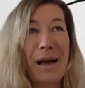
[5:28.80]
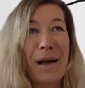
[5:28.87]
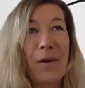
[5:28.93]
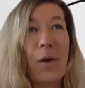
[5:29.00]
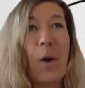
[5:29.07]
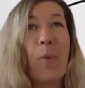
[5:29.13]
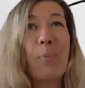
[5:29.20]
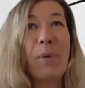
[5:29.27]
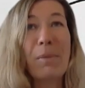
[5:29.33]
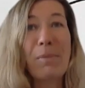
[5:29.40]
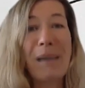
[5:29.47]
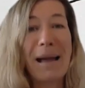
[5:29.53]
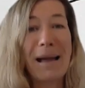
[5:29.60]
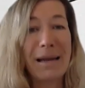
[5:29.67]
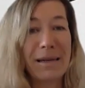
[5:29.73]
coping
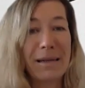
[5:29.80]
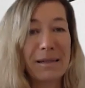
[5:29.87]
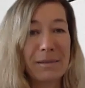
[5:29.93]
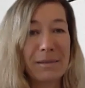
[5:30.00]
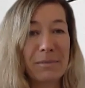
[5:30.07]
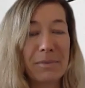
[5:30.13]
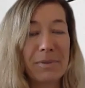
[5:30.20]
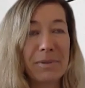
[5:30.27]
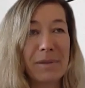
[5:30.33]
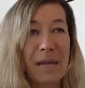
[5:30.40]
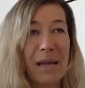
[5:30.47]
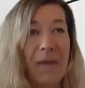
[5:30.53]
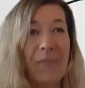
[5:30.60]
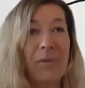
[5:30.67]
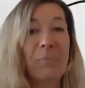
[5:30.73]
mechanisms
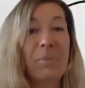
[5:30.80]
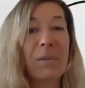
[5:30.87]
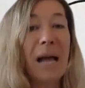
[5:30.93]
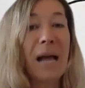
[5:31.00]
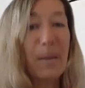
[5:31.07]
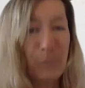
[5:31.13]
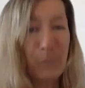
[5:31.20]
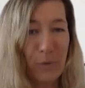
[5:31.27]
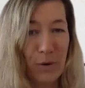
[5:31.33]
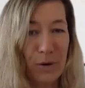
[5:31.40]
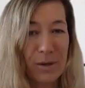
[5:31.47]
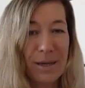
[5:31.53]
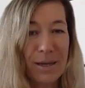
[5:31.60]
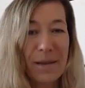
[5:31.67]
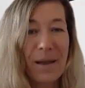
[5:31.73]
having been
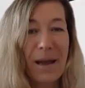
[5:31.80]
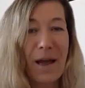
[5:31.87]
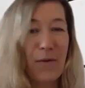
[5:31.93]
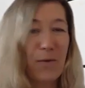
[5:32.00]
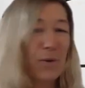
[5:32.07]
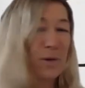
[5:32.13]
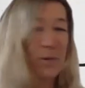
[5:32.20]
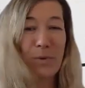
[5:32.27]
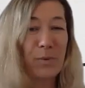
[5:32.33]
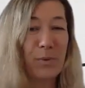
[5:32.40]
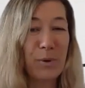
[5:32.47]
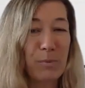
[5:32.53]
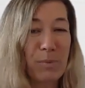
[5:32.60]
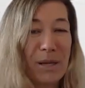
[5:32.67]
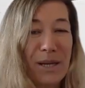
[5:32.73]
helpful. Otherwise, we
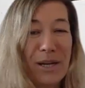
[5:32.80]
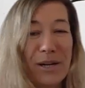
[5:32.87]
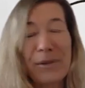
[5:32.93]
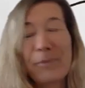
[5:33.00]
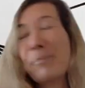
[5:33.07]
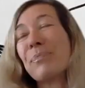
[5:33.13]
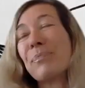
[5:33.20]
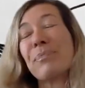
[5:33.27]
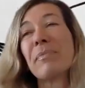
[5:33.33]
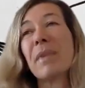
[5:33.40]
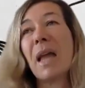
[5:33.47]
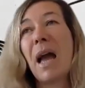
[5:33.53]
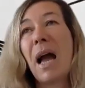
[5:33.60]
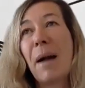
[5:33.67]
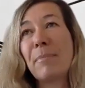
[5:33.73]
wouldn't be here.
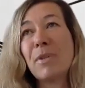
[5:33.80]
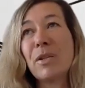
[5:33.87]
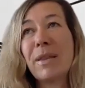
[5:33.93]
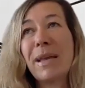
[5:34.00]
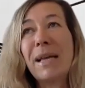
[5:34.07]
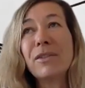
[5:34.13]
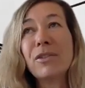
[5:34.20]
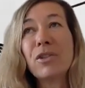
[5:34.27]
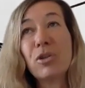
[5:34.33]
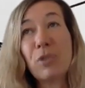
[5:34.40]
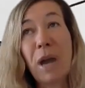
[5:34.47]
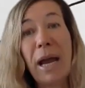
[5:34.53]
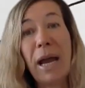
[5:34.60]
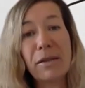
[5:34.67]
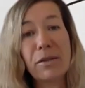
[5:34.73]
So that's
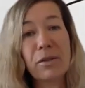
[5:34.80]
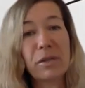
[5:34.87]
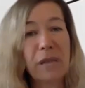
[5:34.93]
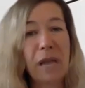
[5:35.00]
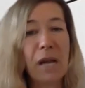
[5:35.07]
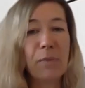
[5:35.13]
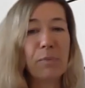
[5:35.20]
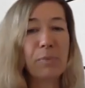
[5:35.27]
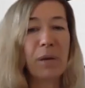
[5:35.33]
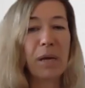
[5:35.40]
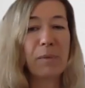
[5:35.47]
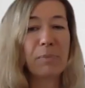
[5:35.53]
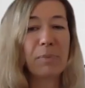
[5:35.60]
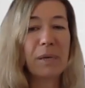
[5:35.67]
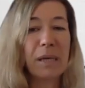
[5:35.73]
great to
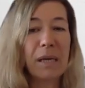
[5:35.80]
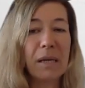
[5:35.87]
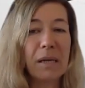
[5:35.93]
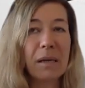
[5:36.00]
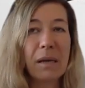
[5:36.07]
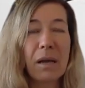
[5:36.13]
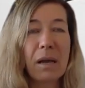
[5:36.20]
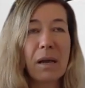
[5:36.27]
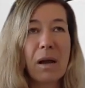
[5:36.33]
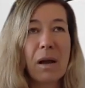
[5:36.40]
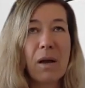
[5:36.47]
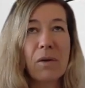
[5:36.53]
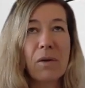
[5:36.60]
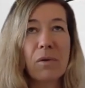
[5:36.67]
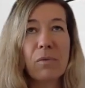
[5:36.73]
celebrate. But in
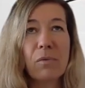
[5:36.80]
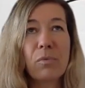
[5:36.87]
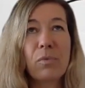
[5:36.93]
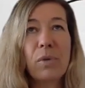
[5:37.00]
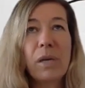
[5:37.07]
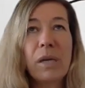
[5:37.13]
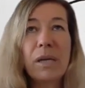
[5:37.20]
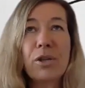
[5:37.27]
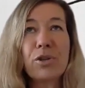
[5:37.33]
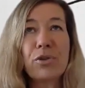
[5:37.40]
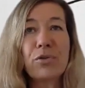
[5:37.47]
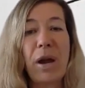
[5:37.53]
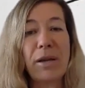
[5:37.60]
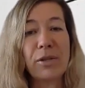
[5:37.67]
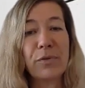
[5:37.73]
really
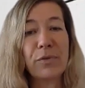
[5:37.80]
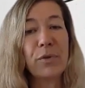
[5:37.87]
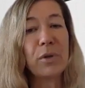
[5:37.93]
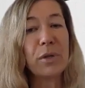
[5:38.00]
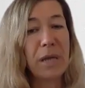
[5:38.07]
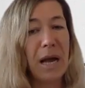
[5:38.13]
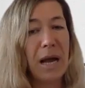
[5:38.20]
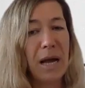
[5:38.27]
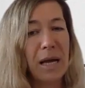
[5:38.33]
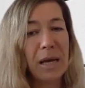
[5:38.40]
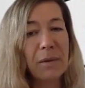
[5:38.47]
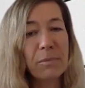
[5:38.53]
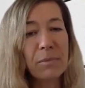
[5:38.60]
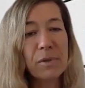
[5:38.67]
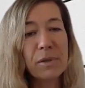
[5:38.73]
stressful
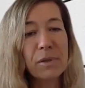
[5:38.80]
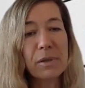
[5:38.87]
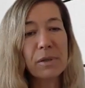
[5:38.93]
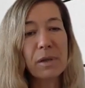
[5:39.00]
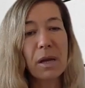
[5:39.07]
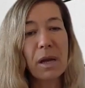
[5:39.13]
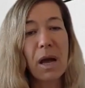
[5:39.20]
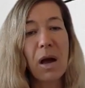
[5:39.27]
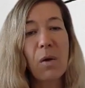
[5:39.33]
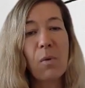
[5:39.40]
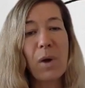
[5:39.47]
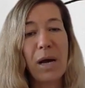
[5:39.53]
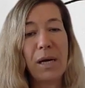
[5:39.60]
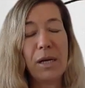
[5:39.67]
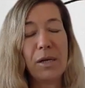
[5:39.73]
times,
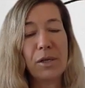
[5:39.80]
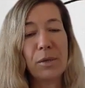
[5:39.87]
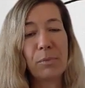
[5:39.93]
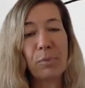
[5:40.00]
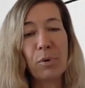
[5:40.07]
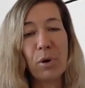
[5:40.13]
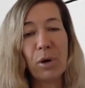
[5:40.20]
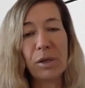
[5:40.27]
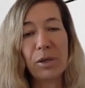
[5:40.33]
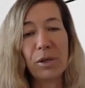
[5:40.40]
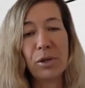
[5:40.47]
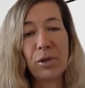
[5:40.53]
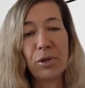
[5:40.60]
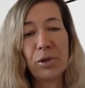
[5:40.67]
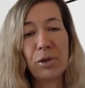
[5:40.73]
when it's
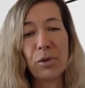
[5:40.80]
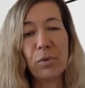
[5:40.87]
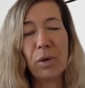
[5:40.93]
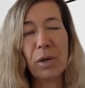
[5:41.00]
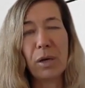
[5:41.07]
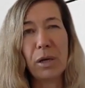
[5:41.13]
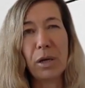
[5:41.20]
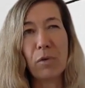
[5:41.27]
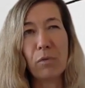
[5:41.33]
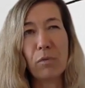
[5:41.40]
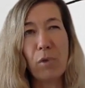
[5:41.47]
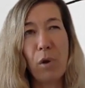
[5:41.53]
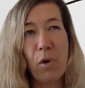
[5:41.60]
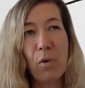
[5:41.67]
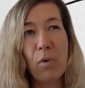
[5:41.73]
important to really
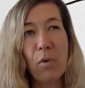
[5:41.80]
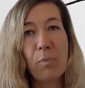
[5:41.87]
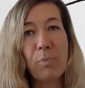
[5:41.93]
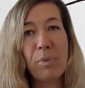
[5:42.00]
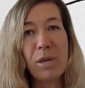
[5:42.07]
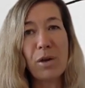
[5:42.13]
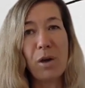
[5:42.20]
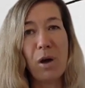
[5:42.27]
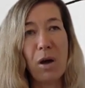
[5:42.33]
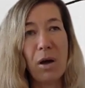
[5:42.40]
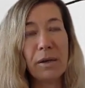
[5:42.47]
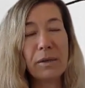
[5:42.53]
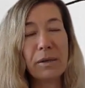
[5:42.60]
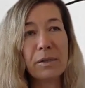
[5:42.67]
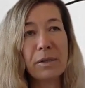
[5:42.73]
grow
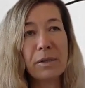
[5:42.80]
beyond